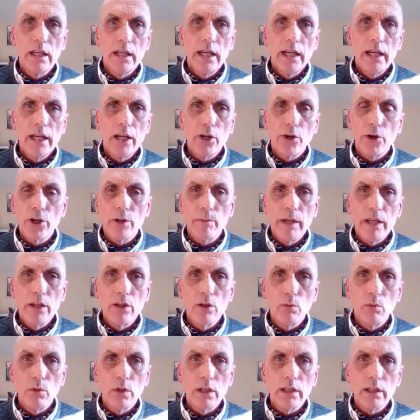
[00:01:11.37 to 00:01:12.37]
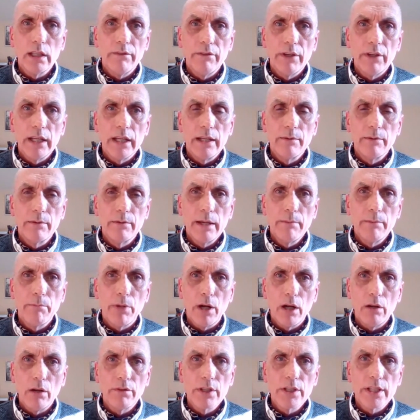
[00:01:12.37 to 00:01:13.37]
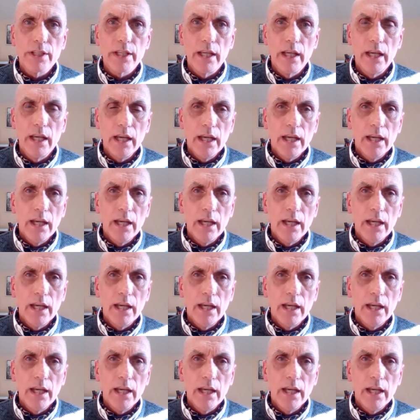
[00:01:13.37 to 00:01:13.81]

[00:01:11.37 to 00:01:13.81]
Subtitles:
economy in the world living in poverty,